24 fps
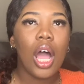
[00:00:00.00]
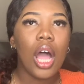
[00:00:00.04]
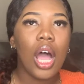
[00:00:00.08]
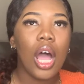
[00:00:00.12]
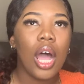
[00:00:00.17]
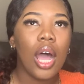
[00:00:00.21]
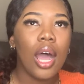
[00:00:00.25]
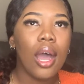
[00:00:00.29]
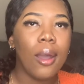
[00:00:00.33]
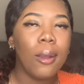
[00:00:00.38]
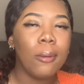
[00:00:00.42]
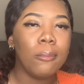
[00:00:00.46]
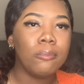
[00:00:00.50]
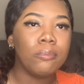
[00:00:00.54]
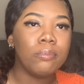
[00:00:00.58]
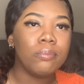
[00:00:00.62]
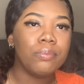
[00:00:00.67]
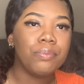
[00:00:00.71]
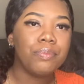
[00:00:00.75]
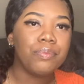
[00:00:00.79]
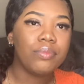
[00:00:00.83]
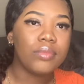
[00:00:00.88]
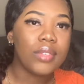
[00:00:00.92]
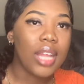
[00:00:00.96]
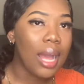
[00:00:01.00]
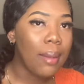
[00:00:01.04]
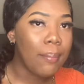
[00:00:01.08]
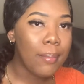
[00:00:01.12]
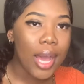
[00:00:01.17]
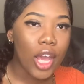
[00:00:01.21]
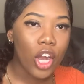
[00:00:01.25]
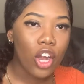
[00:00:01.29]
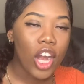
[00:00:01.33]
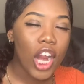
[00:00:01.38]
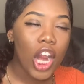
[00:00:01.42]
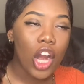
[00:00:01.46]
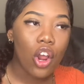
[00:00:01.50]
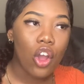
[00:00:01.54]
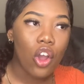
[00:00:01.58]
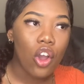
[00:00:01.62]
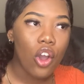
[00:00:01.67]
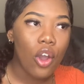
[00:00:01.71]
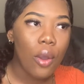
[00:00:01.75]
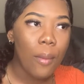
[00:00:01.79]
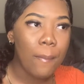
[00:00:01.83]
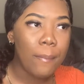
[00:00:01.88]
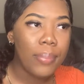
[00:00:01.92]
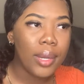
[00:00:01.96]
Um, not modern at
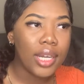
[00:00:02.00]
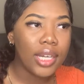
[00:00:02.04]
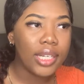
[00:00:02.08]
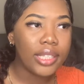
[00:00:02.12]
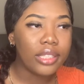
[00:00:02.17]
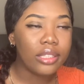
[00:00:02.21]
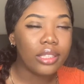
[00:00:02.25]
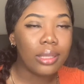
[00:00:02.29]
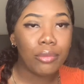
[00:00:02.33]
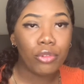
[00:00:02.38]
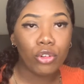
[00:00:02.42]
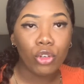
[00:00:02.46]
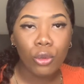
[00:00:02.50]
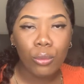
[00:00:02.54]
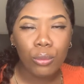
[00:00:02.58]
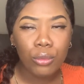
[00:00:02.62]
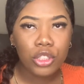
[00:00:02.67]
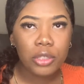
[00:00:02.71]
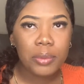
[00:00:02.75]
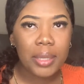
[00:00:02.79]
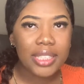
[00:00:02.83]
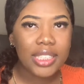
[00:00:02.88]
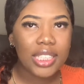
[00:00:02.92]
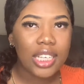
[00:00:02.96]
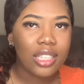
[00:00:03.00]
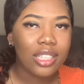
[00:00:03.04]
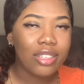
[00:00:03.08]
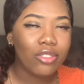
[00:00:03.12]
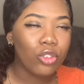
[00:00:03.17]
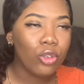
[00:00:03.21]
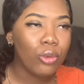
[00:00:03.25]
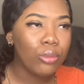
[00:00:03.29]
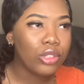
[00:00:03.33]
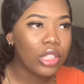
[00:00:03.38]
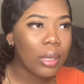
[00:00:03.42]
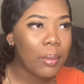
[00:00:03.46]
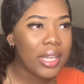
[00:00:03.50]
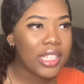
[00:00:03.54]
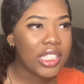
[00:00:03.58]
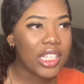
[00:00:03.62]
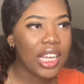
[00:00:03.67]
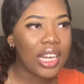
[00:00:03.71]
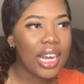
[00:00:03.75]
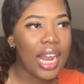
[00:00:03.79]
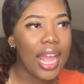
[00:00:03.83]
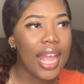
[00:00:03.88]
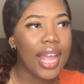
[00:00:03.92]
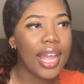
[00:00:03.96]
all, but the rooms, basically the rooms are
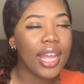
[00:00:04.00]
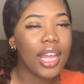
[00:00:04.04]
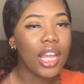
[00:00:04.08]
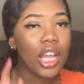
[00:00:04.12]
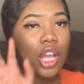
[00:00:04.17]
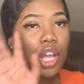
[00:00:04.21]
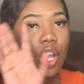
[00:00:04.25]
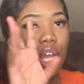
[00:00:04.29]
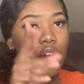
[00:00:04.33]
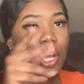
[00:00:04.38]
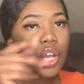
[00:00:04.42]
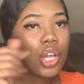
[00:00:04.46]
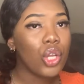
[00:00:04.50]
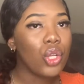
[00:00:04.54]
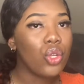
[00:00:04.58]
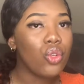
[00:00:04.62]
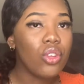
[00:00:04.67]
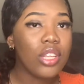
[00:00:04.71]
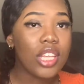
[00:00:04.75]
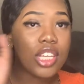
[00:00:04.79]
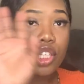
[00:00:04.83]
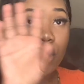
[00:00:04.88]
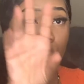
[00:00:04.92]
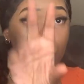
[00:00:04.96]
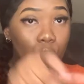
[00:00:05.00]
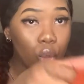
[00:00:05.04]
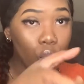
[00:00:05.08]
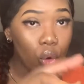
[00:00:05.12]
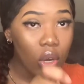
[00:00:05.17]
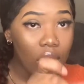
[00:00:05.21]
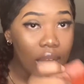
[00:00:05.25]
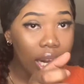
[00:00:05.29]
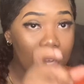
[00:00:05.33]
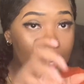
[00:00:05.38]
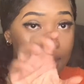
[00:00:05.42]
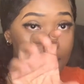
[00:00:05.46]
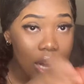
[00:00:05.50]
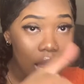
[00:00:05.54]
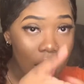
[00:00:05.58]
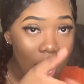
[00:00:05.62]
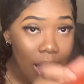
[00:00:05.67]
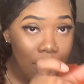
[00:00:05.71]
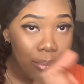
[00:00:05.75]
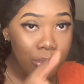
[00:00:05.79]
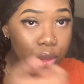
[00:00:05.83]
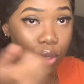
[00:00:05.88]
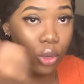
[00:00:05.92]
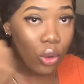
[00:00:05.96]
basically like, there's a door, like a
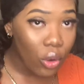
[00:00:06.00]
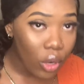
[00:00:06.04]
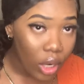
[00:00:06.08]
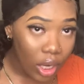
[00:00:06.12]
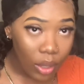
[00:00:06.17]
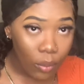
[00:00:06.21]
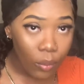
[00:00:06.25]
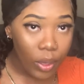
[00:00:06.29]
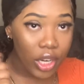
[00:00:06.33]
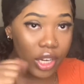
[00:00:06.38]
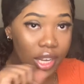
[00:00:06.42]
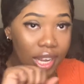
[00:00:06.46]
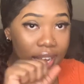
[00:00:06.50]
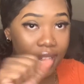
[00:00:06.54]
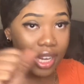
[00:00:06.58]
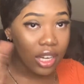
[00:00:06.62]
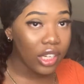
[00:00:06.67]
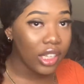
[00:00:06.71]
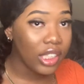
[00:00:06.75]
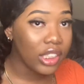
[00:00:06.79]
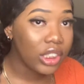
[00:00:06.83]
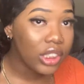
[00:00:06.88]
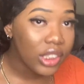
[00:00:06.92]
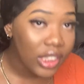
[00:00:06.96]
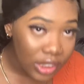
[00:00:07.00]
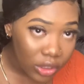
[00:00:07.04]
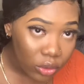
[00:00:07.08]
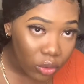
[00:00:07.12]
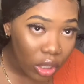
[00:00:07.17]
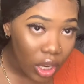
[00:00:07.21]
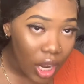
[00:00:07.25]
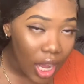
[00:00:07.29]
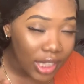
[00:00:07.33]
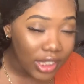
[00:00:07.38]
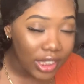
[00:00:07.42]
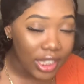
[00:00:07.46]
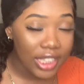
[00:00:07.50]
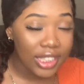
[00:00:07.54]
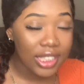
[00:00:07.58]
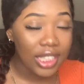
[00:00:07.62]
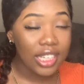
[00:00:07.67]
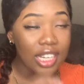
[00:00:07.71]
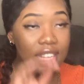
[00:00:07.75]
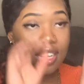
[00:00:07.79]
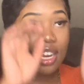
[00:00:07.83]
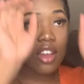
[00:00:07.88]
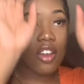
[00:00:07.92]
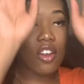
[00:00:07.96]
knob door where you can get into, into a closet,
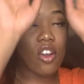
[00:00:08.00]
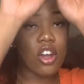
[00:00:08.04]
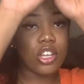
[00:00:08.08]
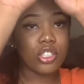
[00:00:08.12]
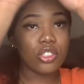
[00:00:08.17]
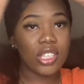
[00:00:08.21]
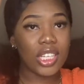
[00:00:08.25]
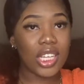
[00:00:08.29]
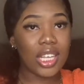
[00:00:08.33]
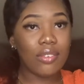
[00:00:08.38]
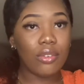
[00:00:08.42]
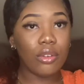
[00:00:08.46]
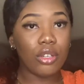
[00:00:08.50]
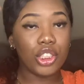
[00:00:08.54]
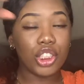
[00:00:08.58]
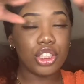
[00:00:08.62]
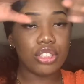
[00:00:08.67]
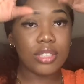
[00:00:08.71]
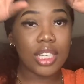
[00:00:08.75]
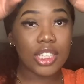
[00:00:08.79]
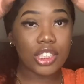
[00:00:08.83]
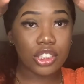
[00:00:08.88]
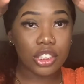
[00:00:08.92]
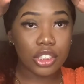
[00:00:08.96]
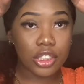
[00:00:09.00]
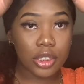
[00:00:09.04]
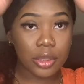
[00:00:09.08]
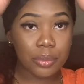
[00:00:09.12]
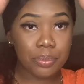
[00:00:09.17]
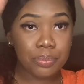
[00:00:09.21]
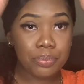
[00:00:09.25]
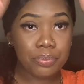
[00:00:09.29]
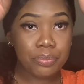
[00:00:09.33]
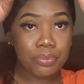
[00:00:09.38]
and then also they give you a dresser.